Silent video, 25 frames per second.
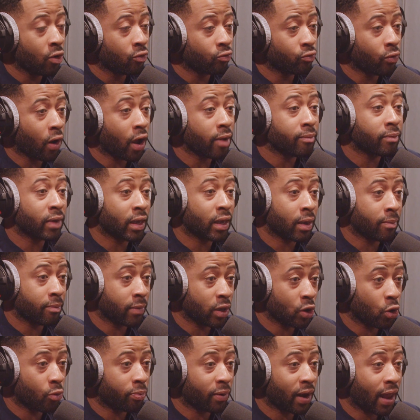write me a
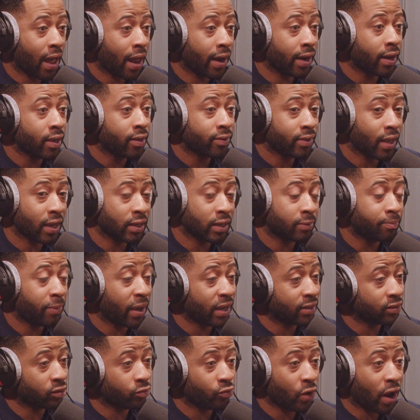meal plan that is
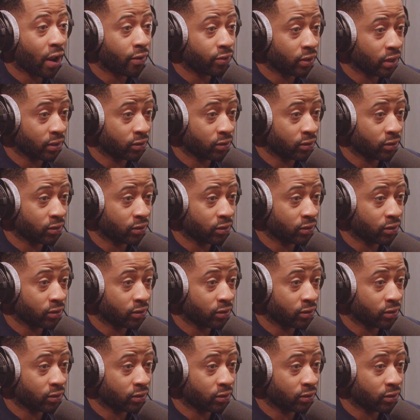based around